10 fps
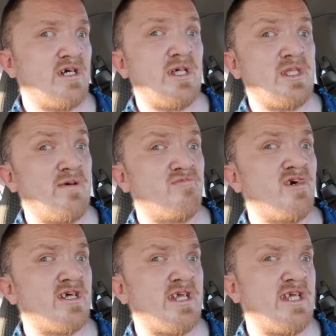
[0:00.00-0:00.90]
of like my
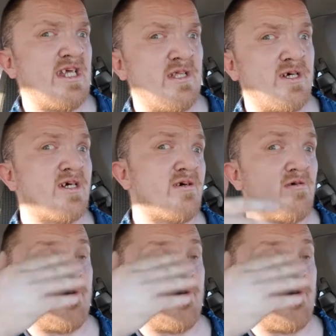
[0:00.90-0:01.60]
project diesel I got all